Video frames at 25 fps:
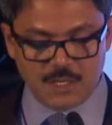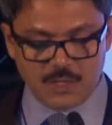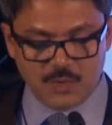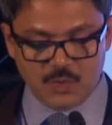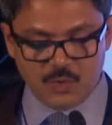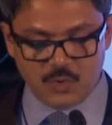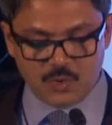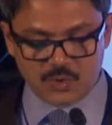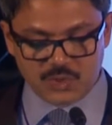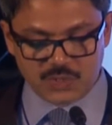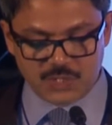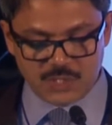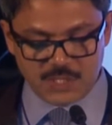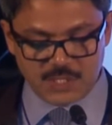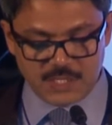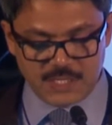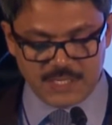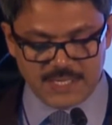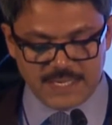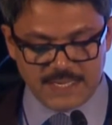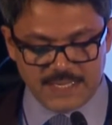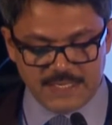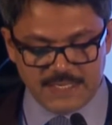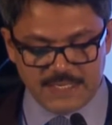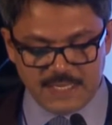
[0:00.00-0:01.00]
worth uh,
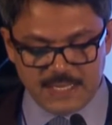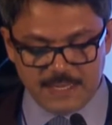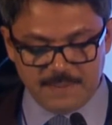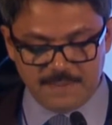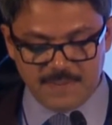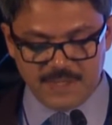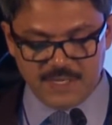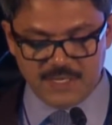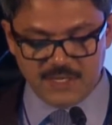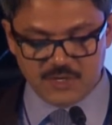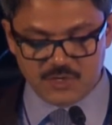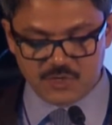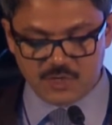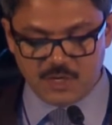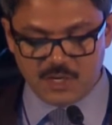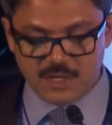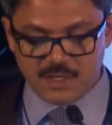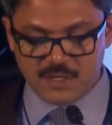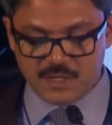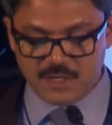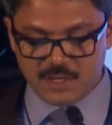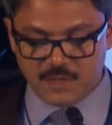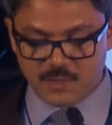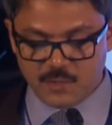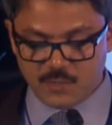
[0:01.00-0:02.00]
nearly a billion
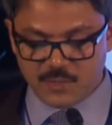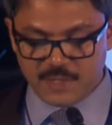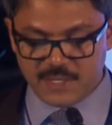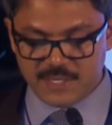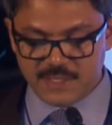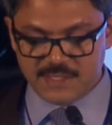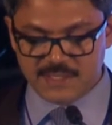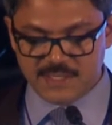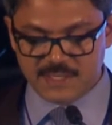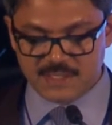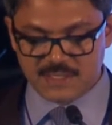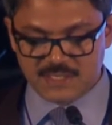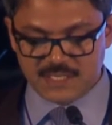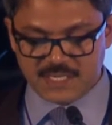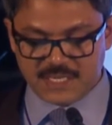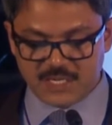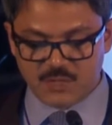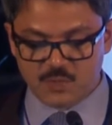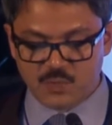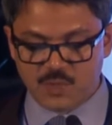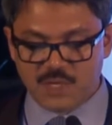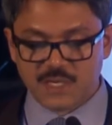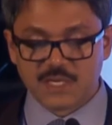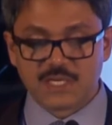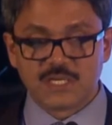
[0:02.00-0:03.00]
dollar, while the
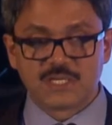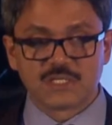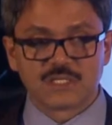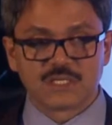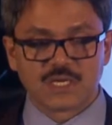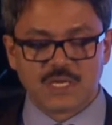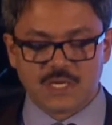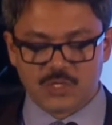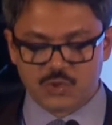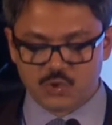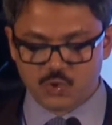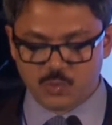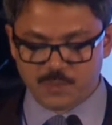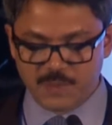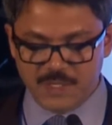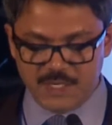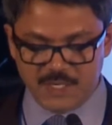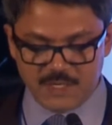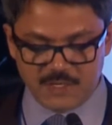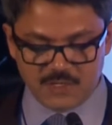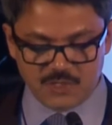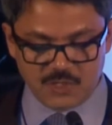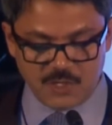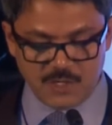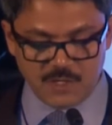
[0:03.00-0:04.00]
second one is uh, two
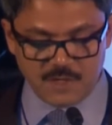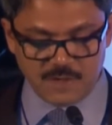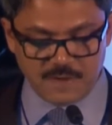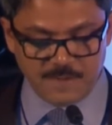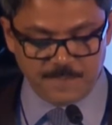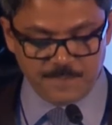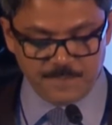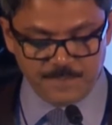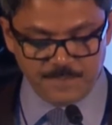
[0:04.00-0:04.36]
billion dollar.